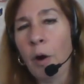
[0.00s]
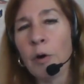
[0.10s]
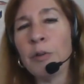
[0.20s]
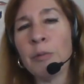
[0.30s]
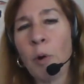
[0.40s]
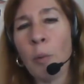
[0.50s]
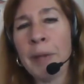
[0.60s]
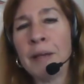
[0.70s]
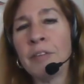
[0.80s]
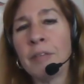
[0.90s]
earth
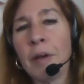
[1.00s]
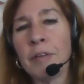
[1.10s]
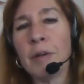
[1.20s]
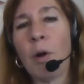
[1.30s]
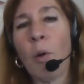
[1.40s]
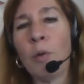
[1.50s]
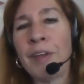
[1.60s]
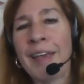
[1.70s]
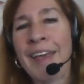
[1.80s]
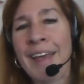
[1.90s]
romance doesn't hold
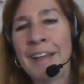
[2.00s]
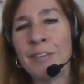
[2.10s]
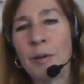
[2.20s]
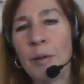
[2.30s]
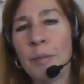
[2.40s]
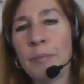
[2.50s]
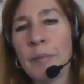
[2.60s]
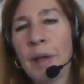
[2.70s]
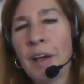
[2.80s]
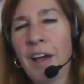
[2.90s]
a candle.
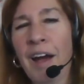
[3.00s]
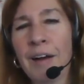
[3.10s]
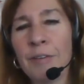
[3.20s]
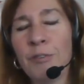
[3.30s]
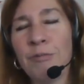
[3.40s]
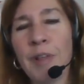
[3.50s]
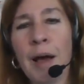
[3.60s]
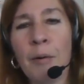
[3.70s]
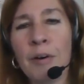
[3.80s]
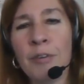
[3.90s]
Cards,
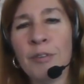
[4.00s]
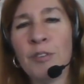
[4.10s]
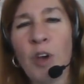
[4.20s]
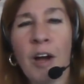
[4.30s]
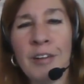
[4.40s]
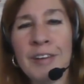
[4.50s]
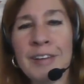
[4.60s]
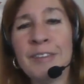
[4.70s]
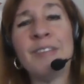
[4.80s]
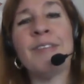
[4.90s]
flowers,
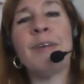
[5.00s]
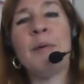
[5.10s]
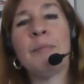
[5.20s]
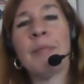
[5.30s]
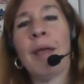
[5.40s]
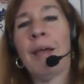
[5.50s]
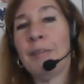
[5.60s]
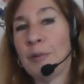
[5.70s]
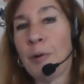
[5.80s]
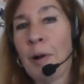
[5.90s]
chocolates,
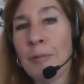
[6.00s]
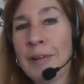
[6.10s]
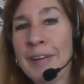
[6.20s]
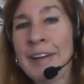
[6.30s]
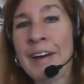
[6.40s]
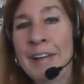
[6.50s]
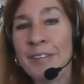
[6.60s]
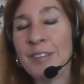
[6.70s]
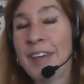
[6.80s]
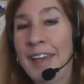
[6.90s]
they're all really
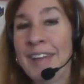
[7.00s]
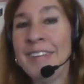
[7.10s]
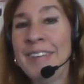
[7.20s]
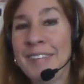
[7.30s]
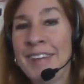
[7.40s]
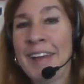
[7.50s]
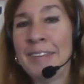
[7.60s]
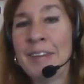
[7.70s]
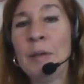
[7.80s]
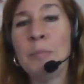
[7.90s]
nice. Candy's
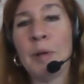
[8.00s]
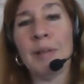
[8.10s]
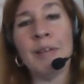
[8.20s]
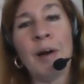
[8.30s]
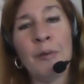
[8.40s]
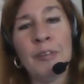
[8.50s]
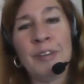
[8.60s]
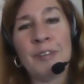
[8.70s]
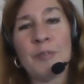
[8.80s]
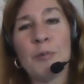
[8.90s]
dandy, but love
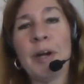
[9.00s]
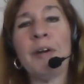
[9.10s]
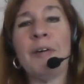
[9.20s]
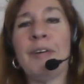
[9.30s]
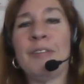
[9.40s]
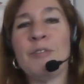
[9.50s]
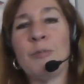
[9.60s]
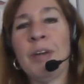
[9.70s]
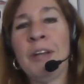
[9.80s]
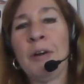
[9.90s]
is quicker and
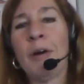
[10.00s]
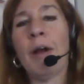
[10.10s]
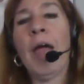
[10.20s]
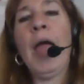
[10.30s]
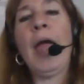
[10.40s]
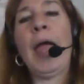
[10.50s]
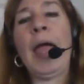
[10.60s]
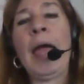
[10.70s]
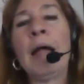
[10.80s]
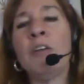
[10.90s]
sweeter.
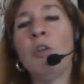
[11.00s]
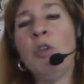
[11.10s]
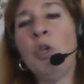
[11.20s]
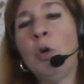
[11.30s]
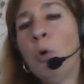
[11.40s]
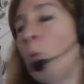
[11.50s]
And you